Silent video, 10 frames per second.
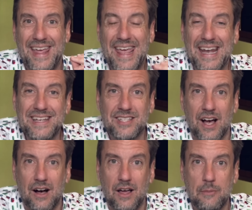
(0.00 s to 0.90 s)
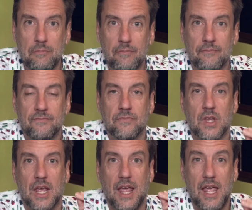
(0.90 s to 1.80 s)
Anytime,
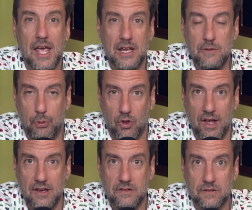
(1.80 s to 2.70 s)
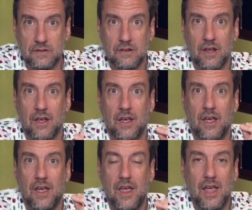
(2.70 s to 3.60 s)
any place,
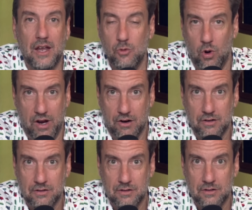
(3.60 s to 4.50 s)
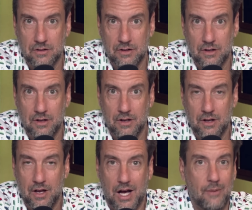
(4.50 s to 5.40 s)
anywhere.
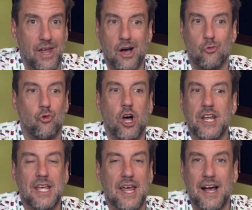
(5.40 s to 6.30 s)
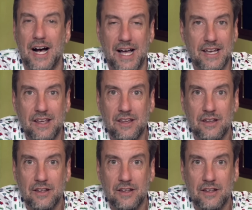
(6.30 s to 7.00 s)
I'm not running and hiding.